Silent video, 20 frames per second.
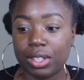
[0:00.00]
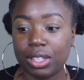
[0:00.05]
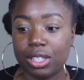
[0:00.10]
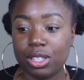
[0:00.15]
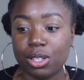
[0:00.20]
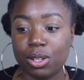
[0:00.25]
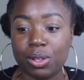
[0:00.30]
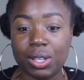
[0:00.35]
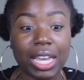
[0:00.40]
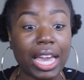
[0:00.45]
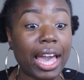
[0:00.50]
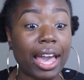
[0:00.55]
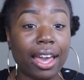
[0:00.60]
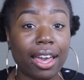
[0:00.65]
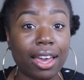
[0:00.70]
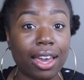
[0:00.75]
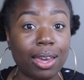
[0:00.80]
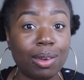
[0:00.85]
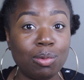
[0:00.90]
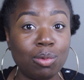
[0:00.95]
So
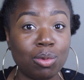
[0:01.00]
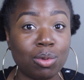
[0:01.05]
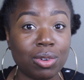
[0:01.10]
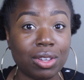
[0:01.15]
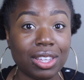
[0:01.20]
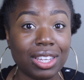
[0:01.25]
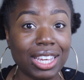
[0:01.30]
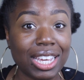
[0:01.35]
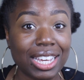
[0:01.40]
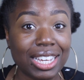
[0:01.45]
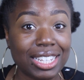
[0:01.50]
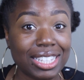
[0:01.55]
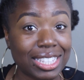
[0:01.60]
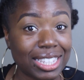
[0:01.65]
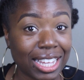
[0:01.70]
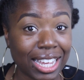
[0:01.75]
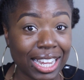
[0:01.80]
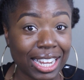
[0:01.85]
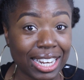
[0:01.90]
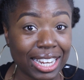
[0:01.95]
yeah, I'm really
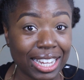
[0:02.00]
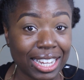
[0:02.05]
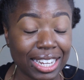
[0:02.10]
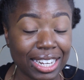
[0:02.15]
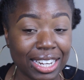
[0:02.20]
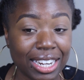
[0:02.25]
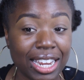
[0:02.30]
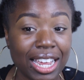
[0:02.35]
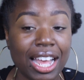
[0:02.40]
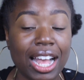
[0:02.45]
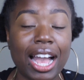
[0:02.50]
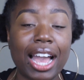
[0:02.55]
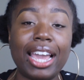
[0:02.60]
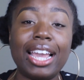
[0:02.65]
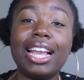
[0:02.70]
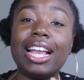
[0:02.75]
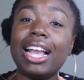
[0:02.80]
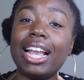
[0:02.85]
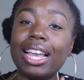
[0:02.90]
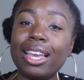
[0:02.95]
excited.
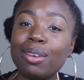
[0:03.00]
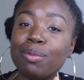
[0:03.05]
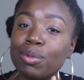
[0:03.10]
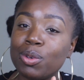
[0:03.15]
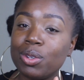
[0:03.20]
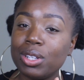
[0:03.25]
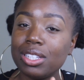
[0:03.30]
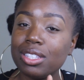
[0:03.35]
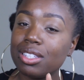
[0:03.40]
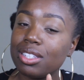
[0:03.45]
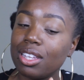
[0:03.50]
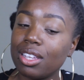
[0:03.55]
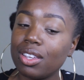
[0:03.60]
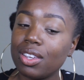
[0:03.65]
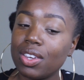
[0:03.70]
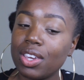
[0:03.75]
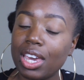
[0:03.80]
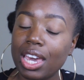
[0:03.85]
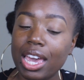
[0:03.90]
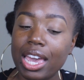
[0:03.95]
I am going to tell
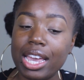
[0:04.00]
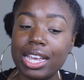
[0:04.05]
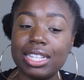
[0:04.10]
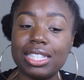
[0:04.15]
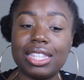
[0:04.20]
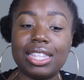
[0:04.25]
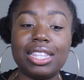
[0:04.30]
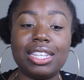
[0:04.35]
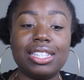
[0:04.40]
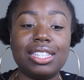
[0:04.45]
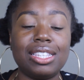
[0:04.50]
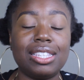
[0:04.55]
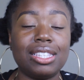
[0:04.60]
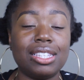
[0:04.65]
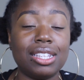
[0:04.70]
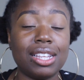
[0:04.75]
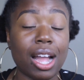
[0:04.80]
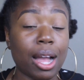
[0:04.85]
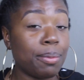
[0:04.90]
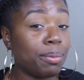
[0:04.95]
you guys, this is
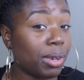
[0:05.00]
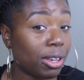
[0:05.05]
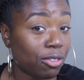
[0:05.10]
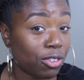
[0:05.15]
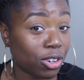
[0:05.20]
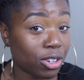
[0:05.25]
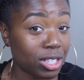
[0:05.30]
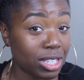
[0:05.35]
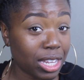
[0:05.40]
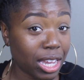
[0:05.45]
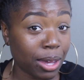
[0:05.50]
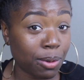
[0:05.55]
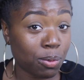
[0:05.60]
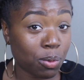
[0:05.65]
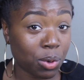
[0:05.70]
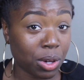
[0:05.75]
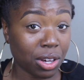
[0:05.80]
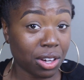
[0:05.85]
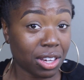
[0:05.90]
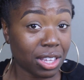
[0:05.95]
not my first time
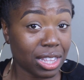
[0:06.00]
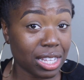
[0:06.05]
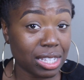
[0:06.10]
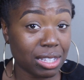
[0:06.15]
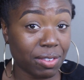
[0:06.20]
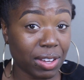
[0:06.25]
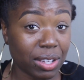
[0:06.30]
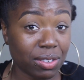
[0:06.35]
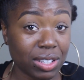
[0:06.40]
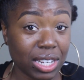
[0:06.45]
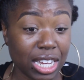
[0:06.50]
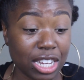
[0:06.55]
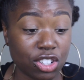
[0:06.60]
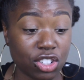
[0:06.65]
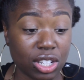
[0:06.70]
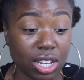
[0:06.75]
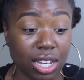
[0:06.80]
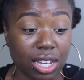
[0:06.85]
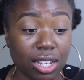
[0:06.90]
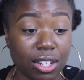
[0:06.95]
wearing this
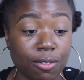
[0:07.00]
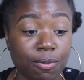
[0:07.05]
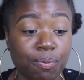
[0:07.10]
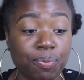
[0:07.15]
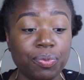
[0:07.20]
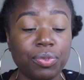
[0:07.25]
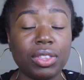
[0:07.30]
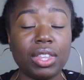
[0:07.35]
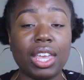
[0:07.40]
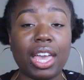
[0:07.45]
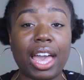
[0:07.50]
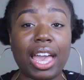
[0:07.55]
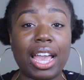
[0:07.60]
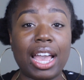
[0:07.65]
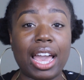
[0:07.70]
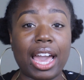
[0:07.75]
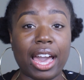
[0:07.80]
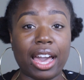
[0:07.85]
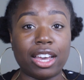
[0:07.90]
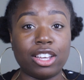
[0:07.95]
foundation.
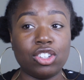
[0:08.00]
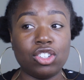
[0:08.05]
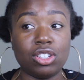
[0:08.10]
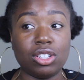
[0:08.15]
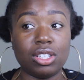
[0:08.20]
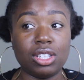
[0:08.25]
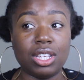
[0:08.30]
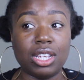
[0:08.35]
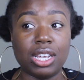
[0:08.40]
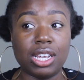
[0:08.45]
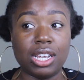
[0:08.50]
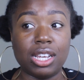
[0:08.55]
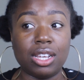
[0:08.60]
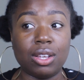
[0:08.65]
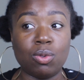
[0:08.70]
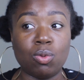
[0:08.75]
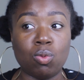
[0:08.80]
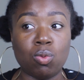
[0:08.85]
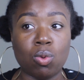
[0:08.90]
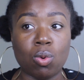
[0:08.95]
I
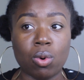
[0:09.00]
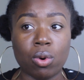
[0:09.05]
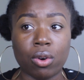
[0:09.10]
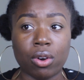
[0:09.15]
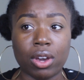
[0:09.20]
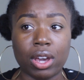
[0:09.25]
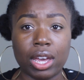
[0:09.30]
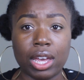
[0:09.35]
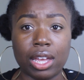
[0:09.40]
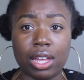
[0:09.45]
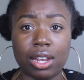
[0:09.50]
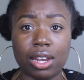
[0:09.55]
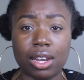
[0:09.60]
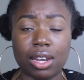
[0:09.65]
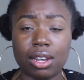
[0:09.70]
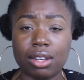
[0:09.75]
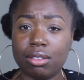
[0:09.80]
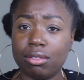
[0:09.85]
actually wore it